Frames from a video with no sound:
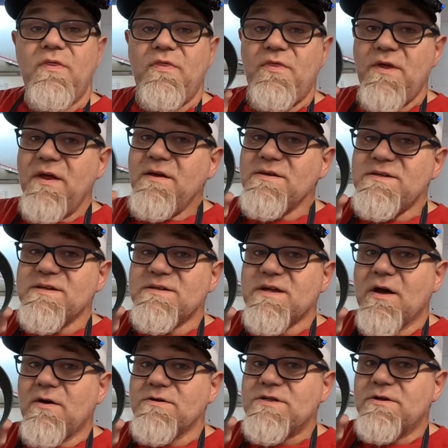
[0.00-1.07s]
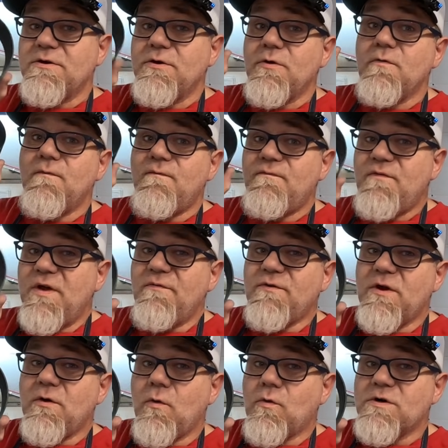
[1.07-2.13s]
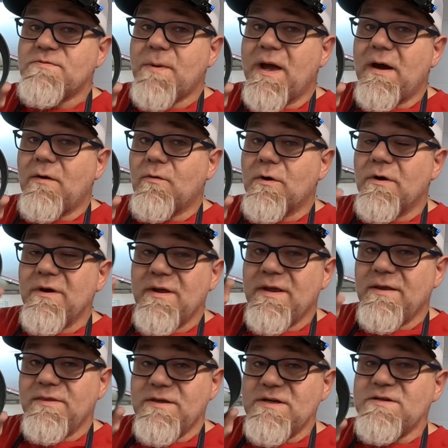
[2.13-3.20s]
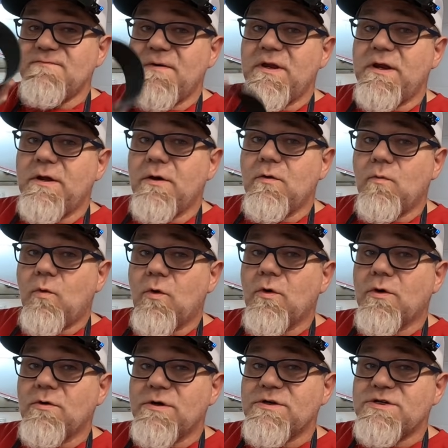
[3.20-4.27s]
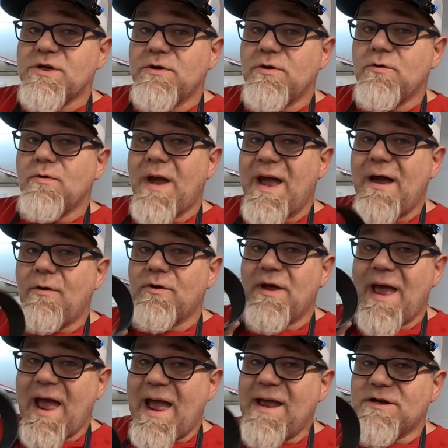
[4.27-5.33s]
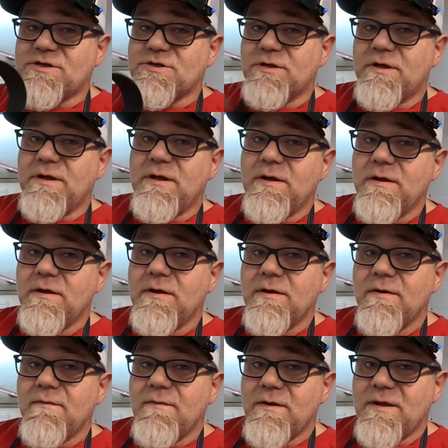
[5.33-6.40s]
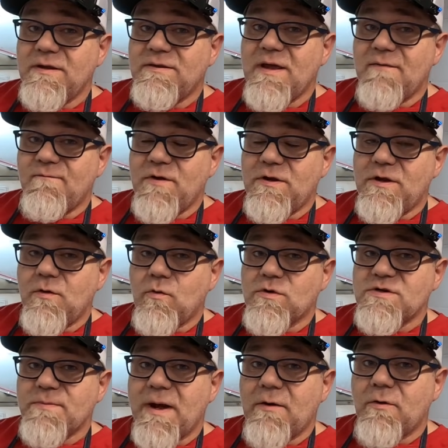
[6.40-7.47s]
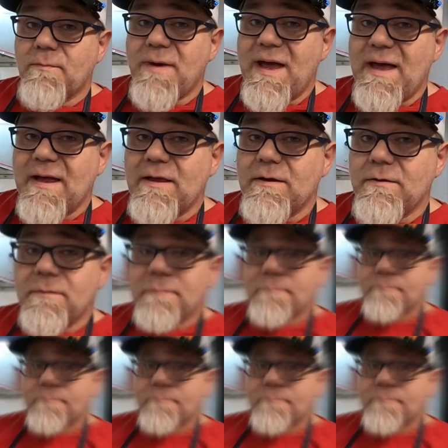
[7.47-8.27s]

This is costing you 50 horsepower. In this video, we're going to show you how to actually get that 50 horsepower back.